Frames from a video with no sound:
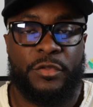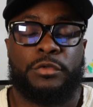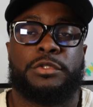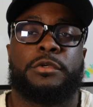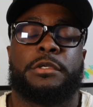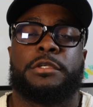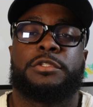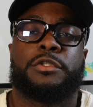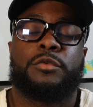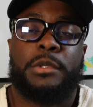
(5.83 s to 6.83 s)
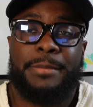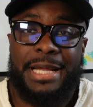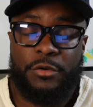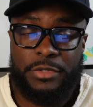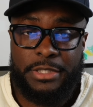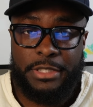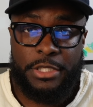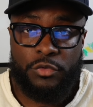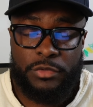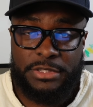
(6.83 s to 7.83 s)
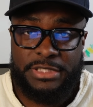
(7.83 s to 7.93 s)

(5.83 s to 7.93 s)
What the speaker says: What's going on, YouTube? We're back with another one.